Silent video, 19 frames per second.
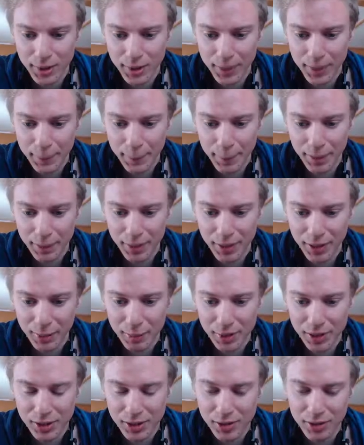my
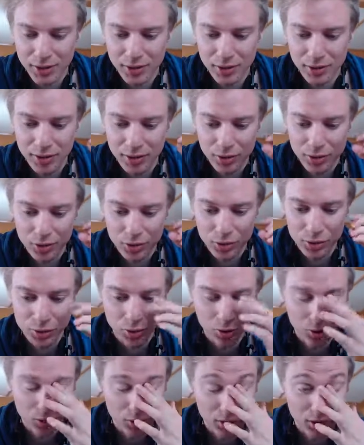mega minion
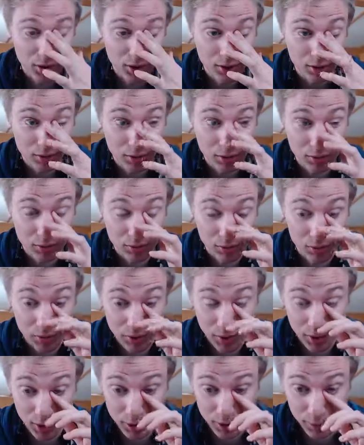too early,
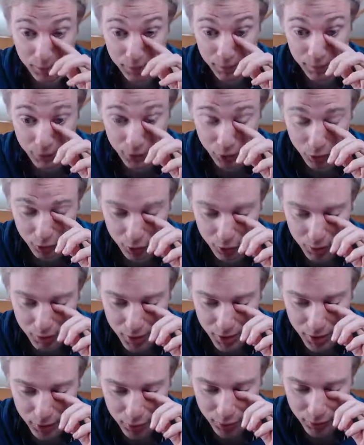those
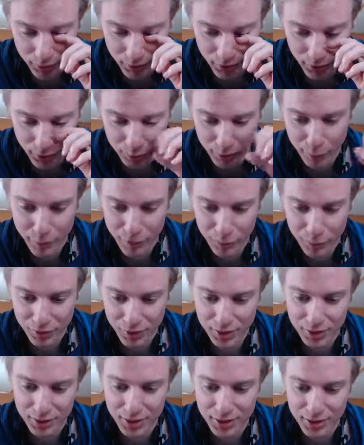minions would have killed my mega
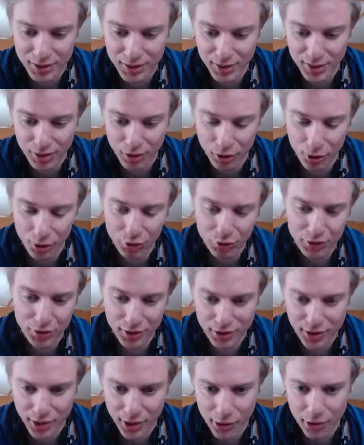minion and then gone
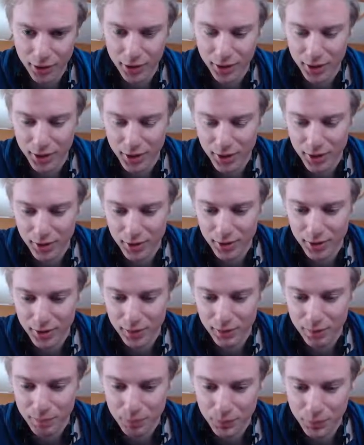for the tower.
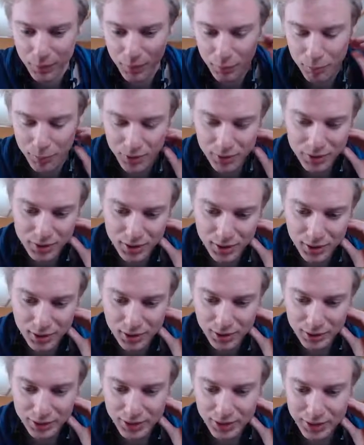But
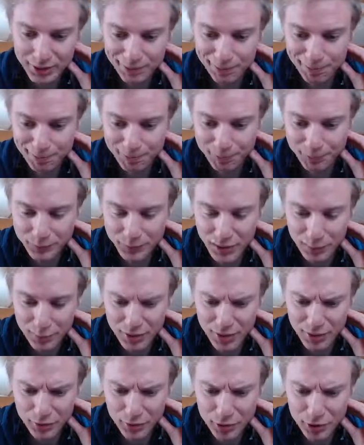yeah,
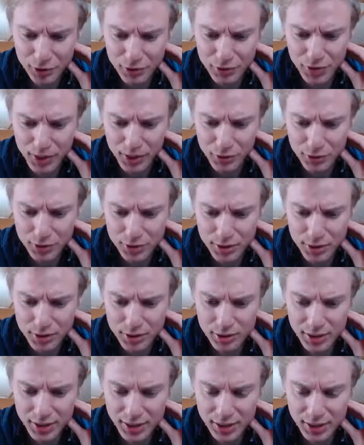I'm not even sure if that was
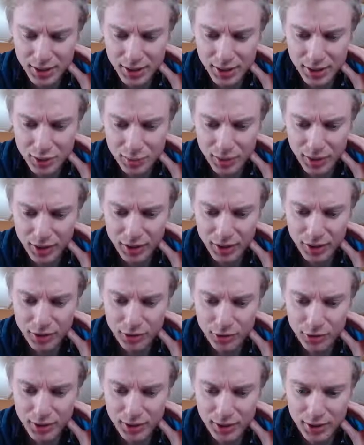that case, but I
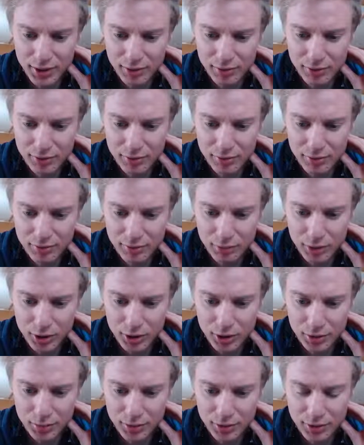think so. I didn't even
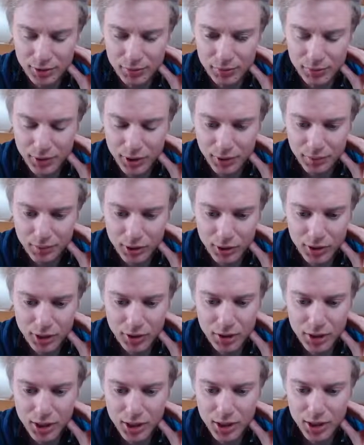watch it, but yeah.
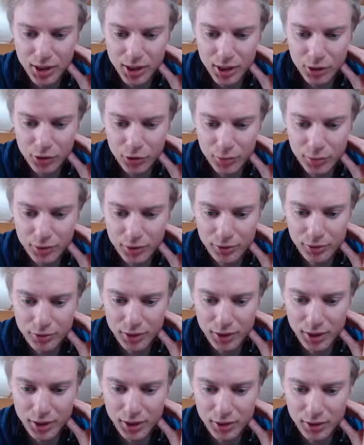Okay, here goes the
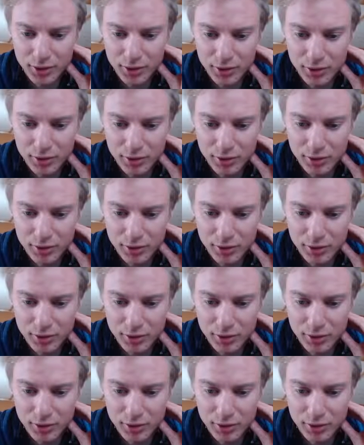balloon, and